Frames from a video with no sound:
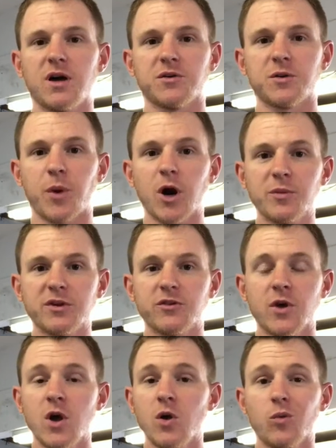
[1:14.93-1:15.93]
departments
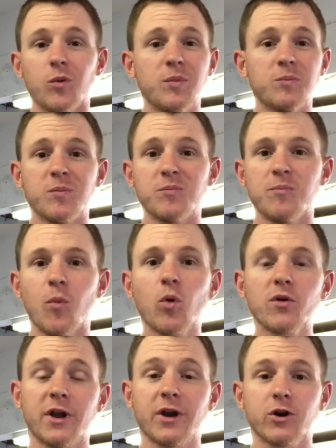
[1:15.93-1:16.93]
will more
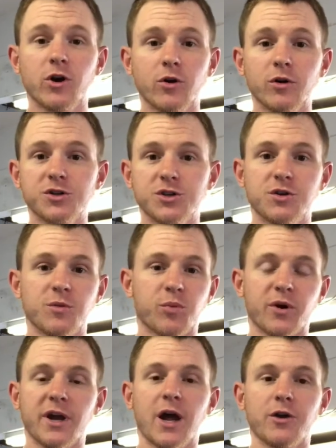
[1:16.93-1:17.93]
than encourage you to
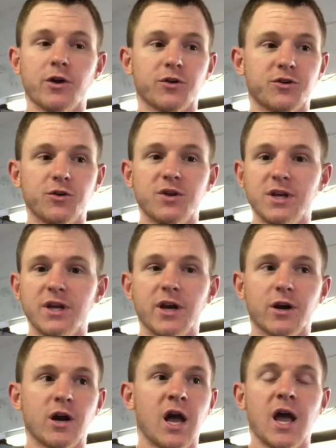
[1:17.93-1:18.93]
bring out your duty
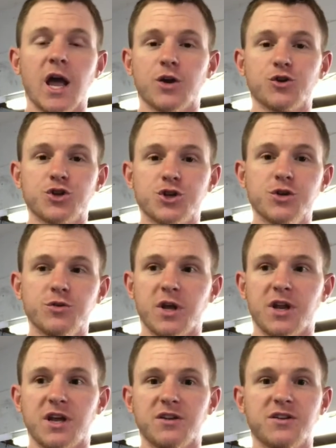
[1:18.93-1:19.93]
gear and shoot
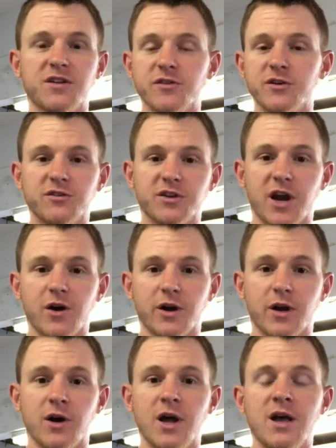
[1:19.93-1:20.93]
in a different
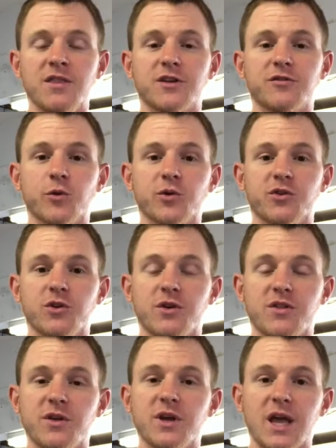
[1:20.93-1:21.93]
scenario that's forcing you to
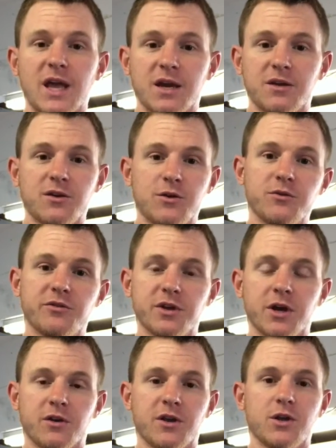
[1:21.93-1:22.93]
think and use the
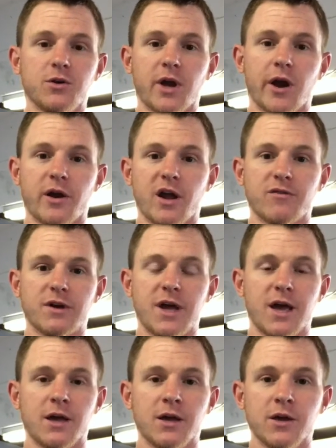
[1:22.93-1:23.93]
gear that you carry every
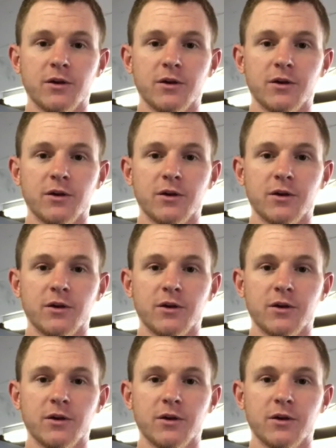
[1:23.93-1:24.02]
day.